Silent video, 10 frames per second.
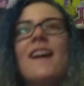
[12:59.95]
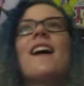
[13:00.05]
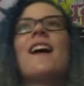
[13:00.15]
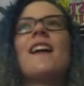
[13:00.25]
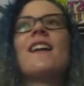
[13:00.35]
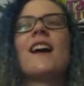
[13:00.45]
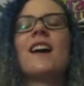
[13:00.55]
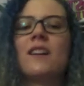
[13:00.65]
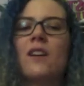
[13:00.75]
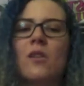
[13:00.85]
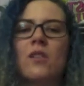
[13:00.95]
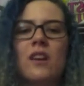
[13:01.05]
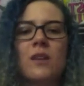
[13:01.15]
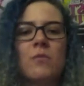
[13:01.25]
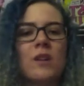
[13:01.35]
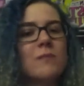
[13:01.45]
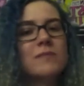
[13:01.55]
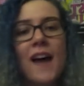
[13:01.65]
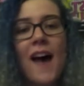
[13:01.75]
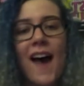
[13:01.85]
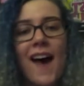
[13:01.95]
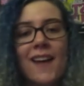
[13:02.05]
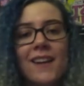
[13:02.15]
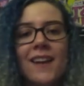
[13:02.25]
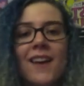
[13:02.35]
and I can go to him when I'm sad,